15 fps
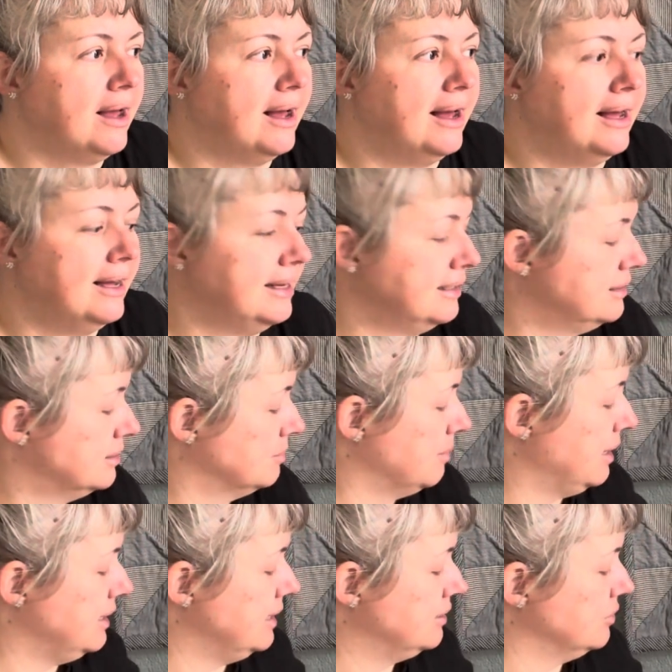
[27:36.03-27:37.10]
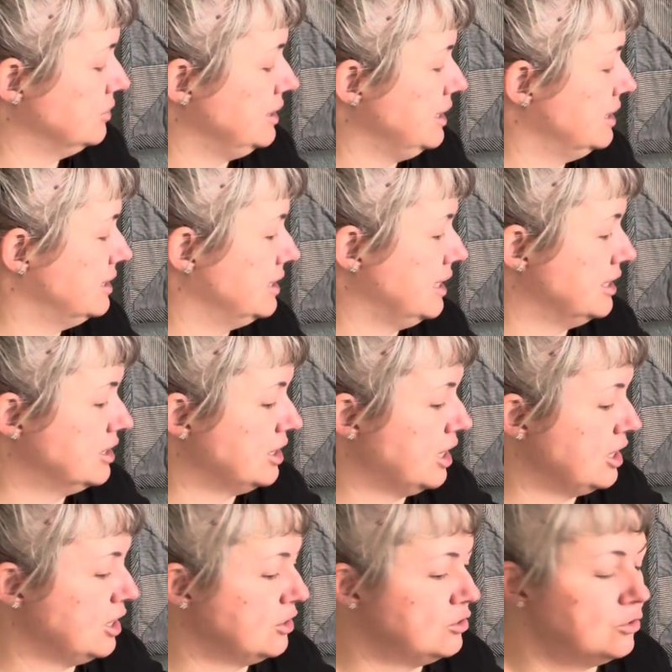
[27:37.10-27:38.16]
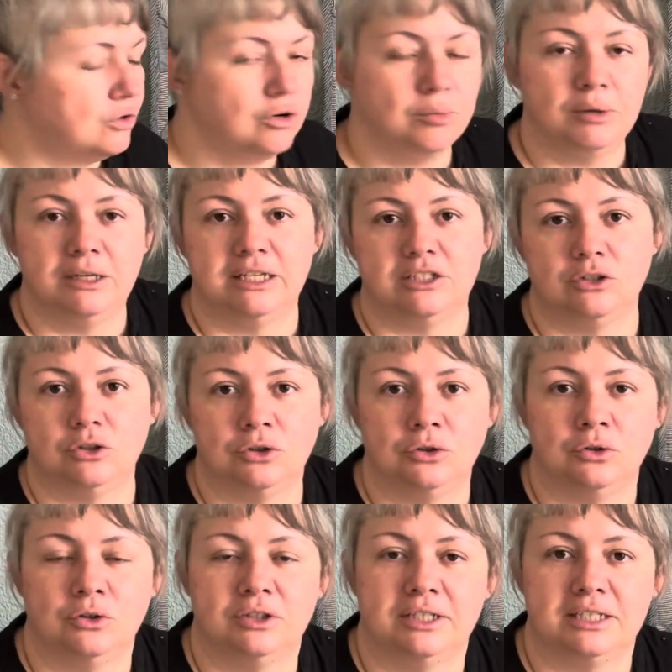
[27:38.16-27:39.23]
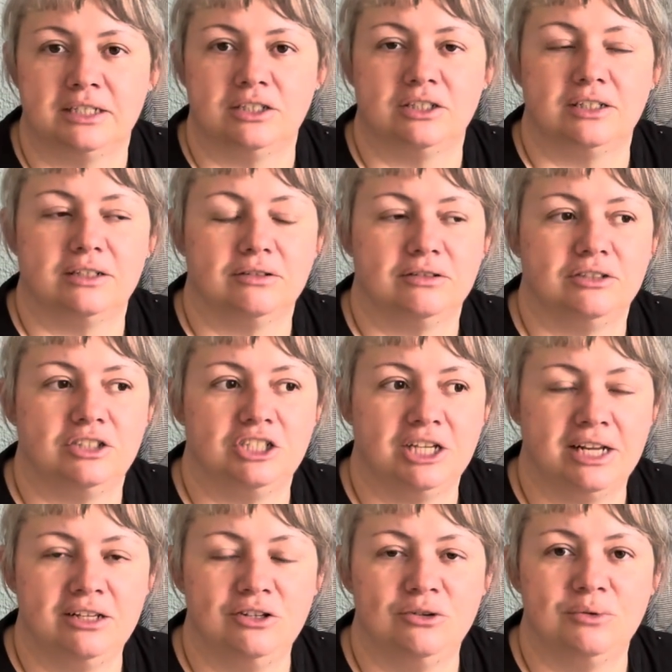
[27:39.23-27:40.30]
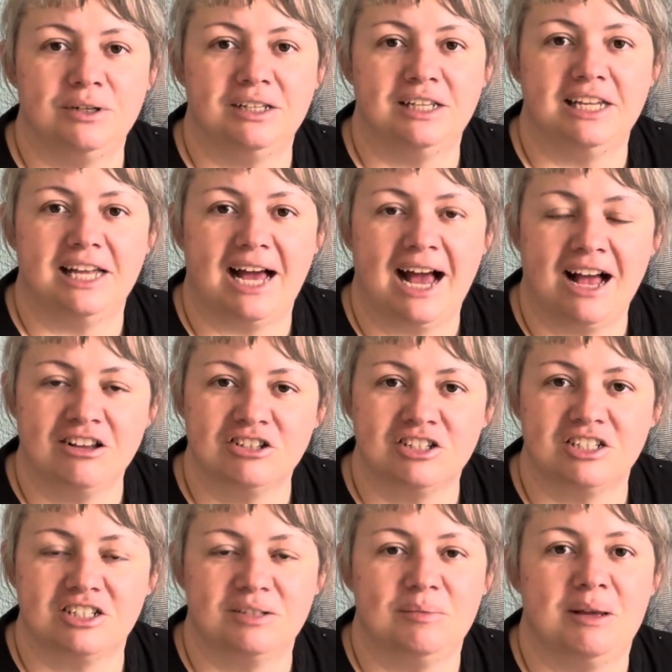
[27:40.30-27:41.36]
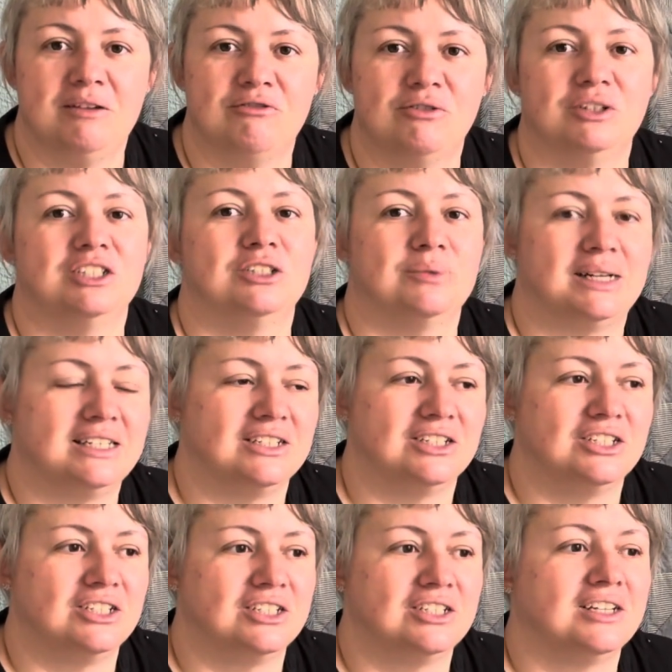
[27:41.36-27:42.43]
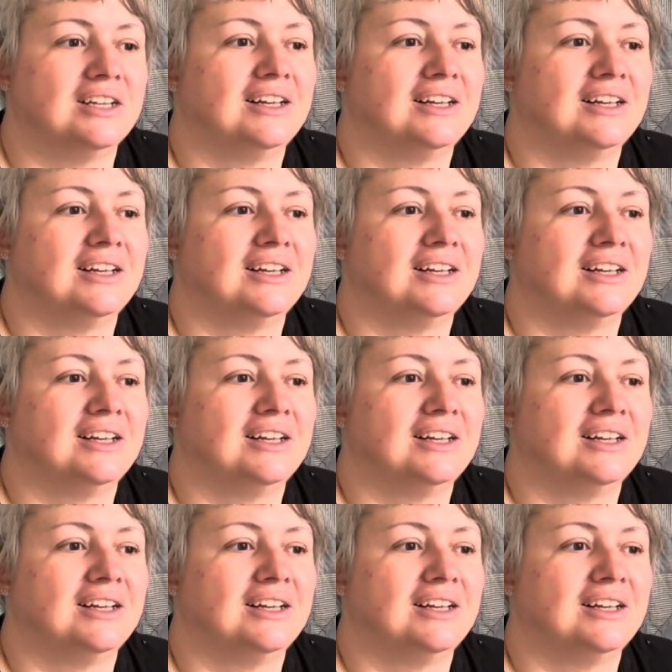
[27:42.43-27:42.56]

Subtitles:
And my little niece is an adorable little girl that genuinely asks me for sweaters